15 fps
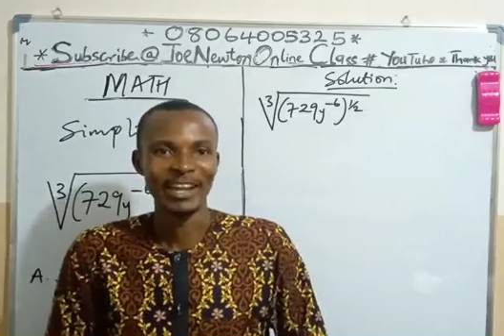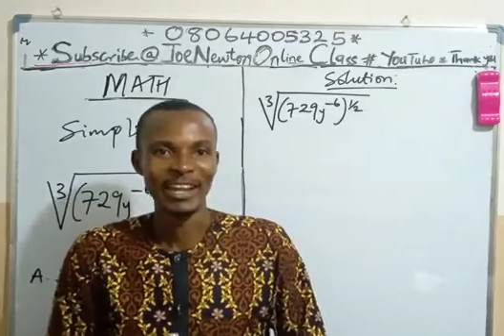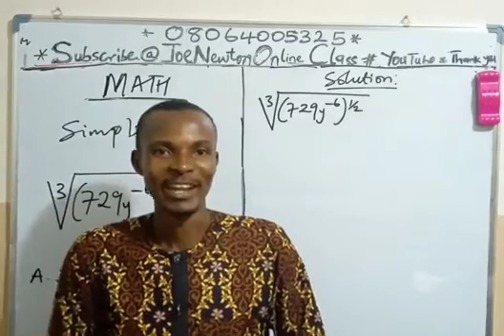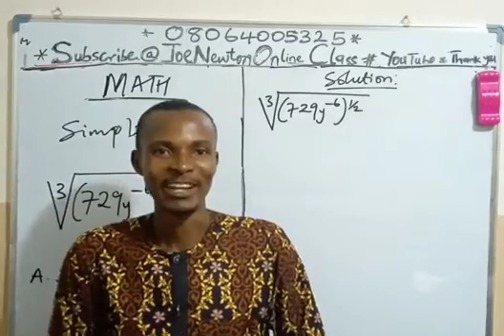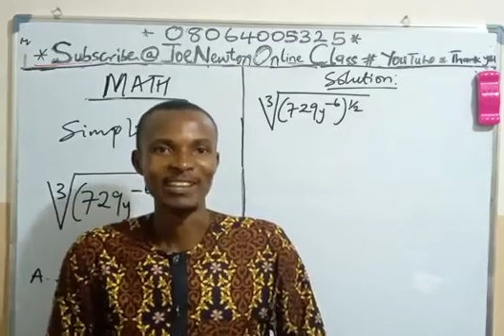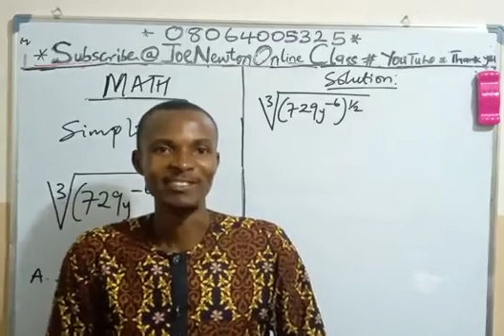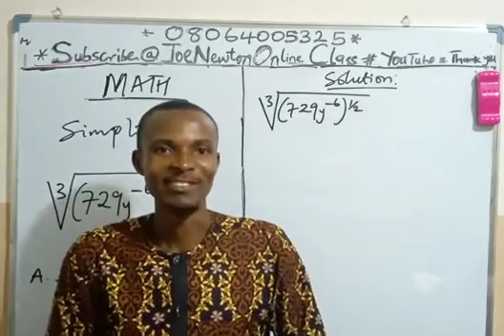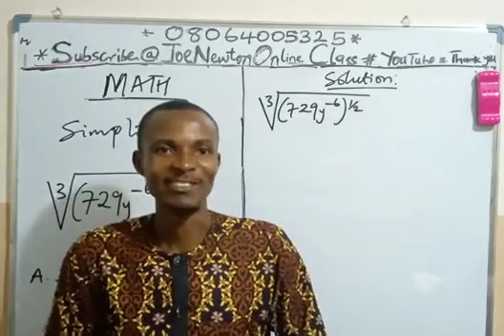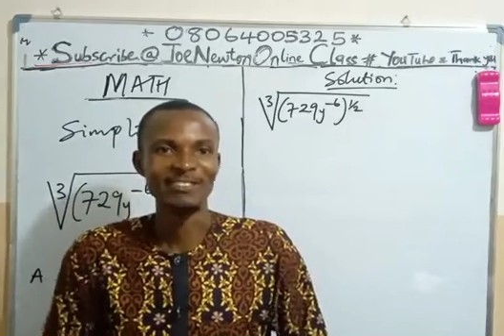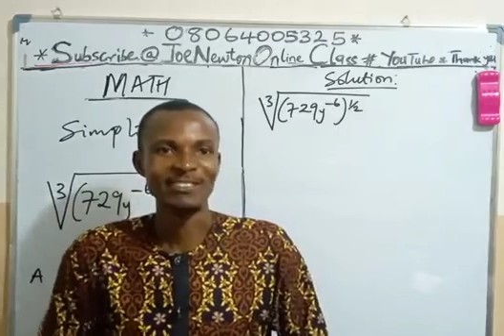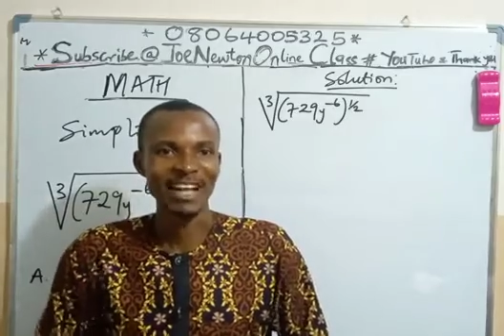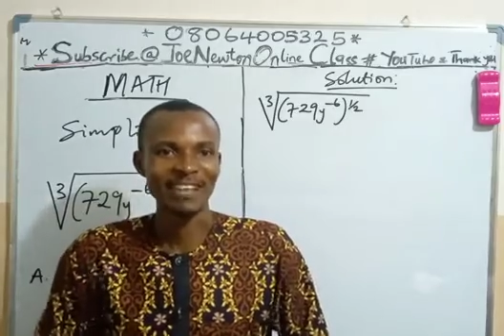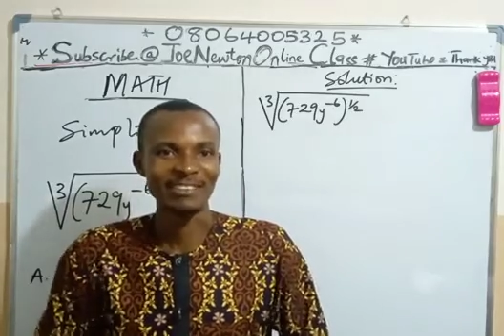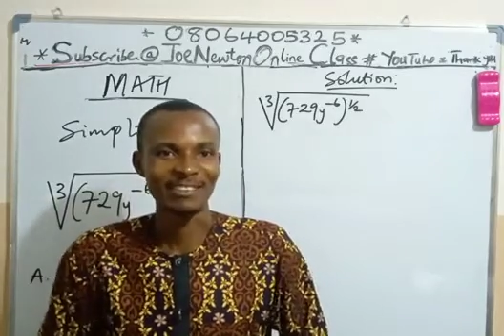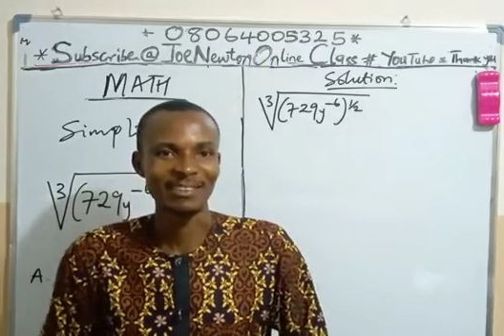indices
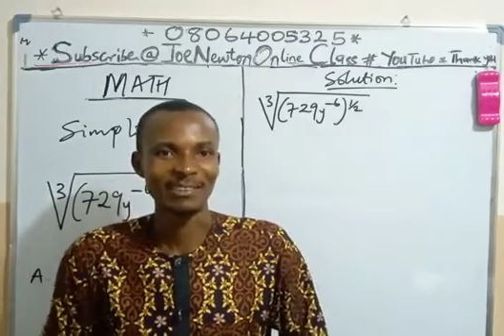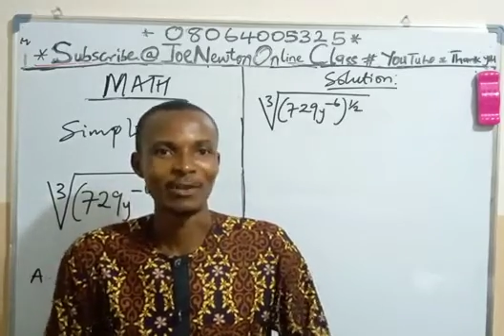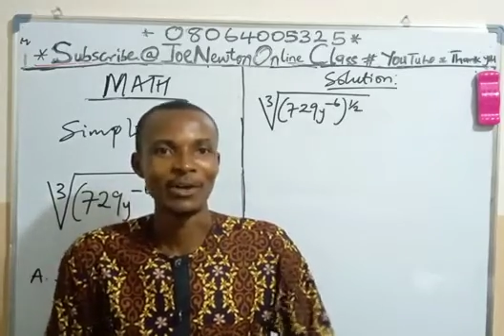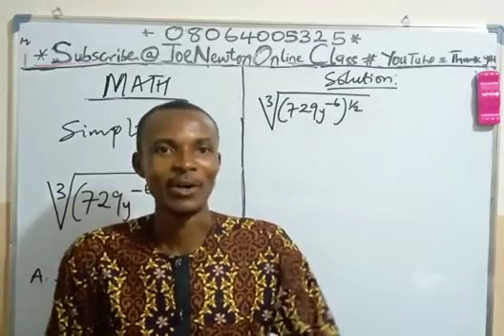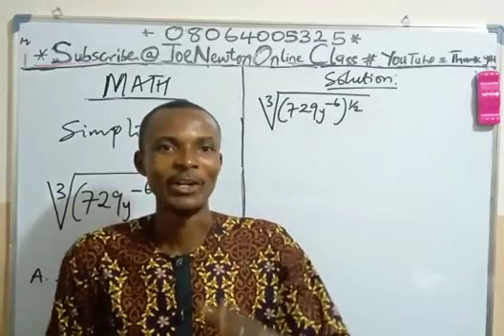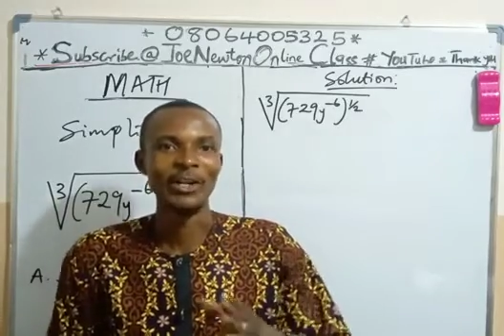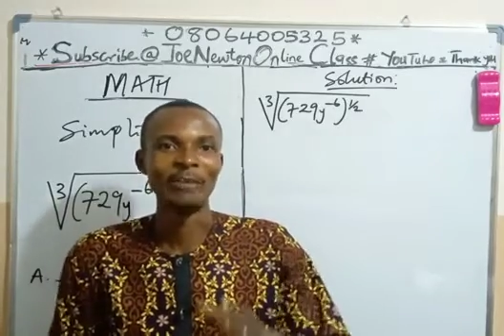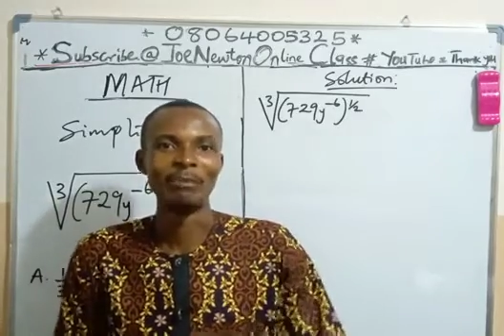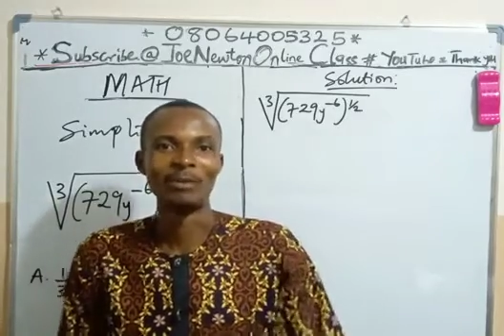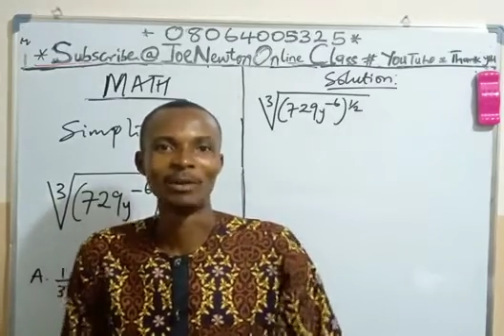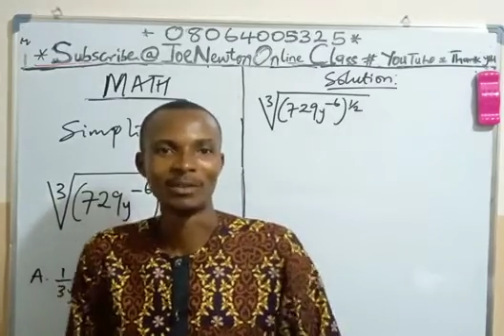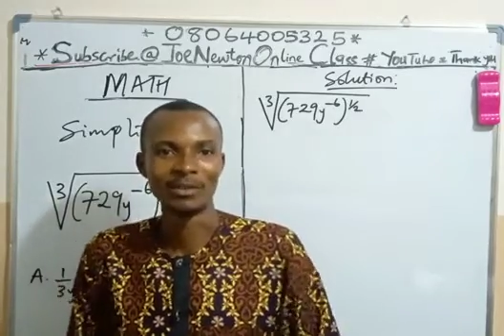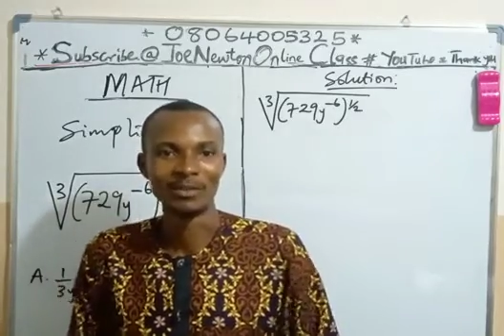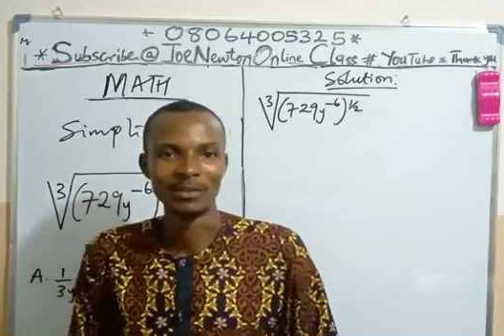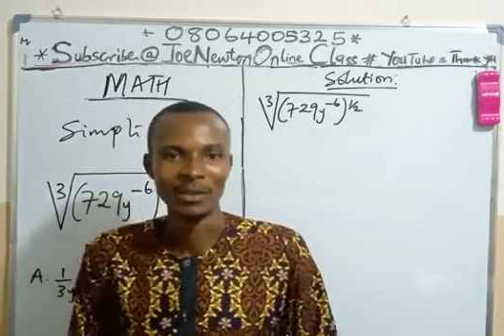task on the
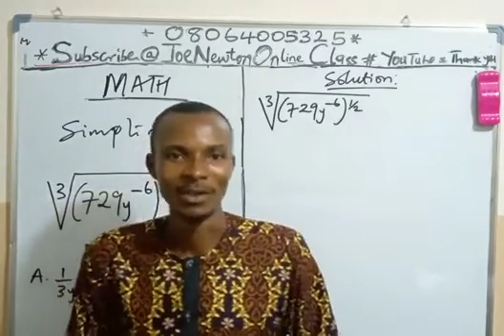board.